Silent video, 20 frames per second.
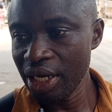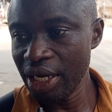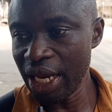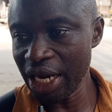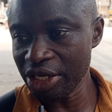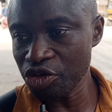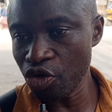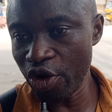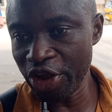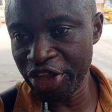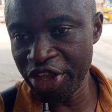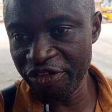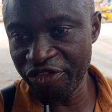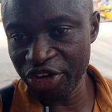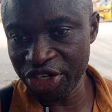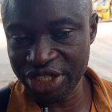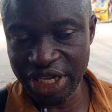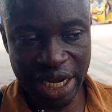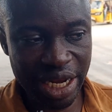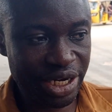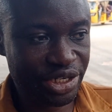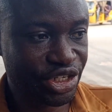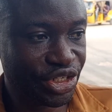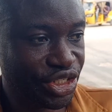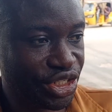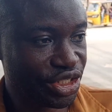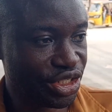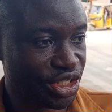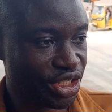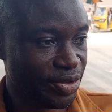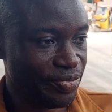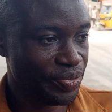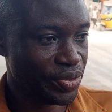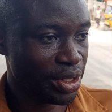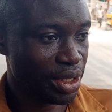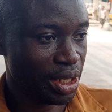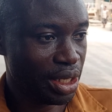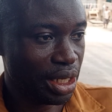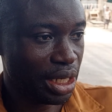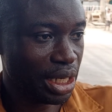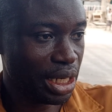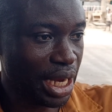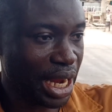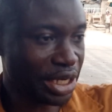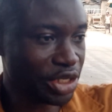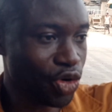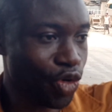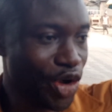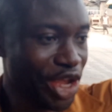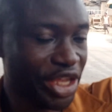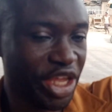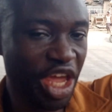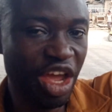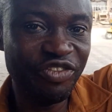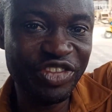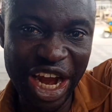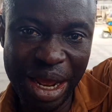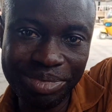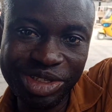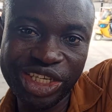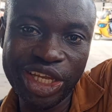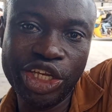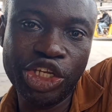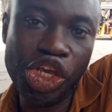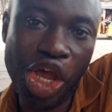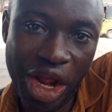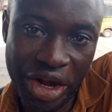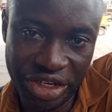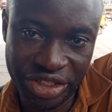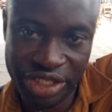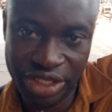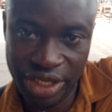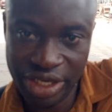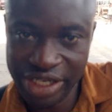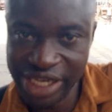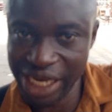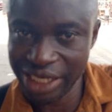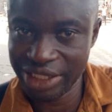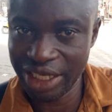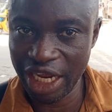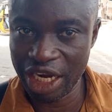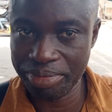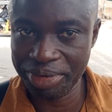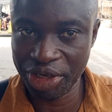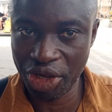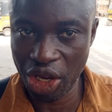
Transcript: that will give us electricity, that will give them security in their side.